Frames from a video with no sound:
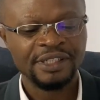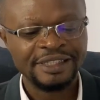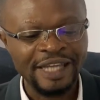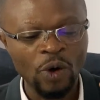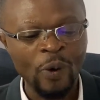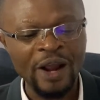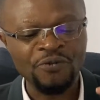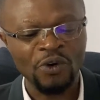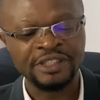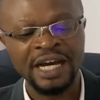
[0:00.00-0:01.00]
they were
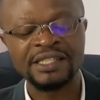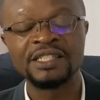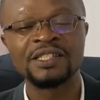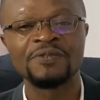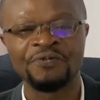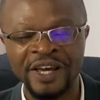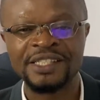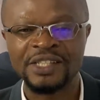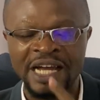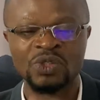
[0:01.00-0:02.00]
for Jackson's
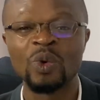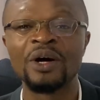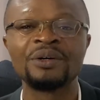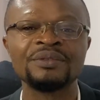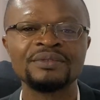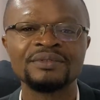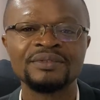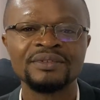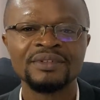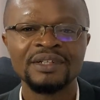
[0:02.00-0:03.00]
first as well.
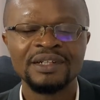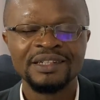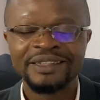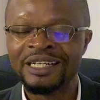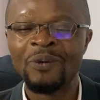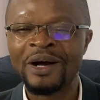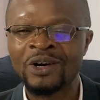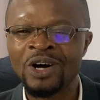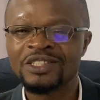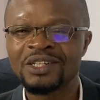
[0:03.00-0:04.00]
They were
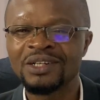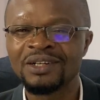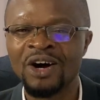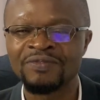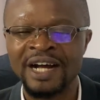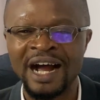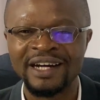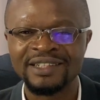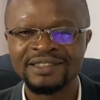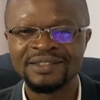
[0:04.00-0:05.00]
caught off
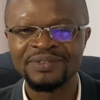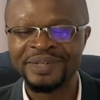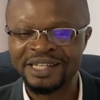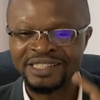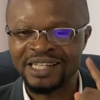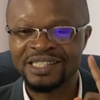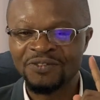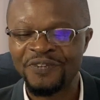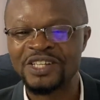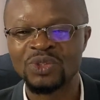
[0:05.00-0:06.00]
guard with the Jackson's
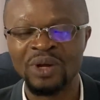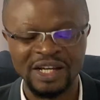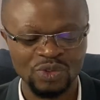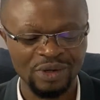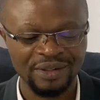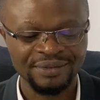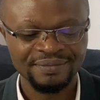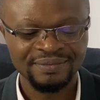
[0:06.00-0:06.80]
first goal as well.